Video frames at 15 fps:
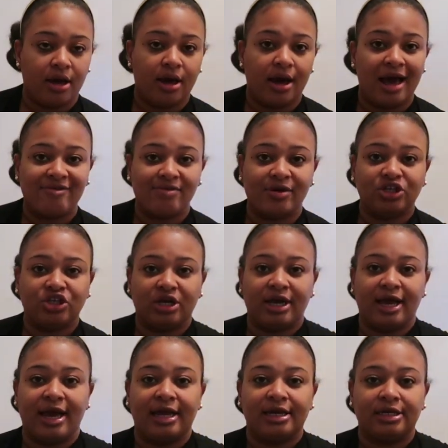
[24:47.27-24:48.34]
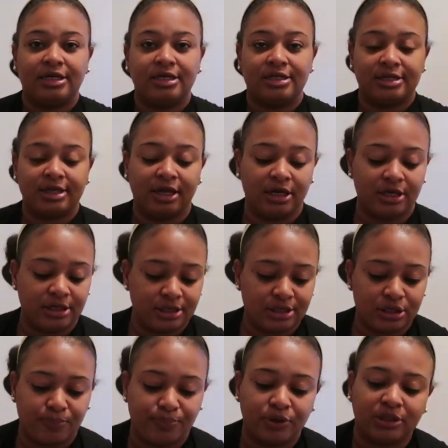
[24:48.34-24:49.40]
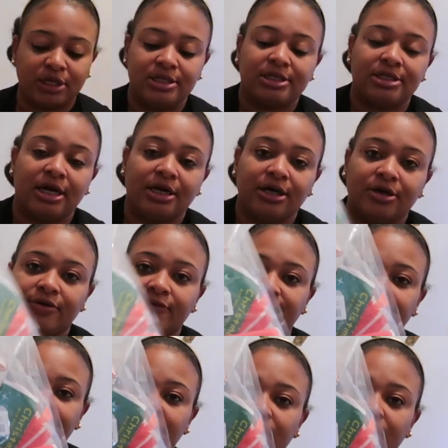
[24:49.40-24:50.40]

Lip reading: I have a bunch of candy instead of this to put inside of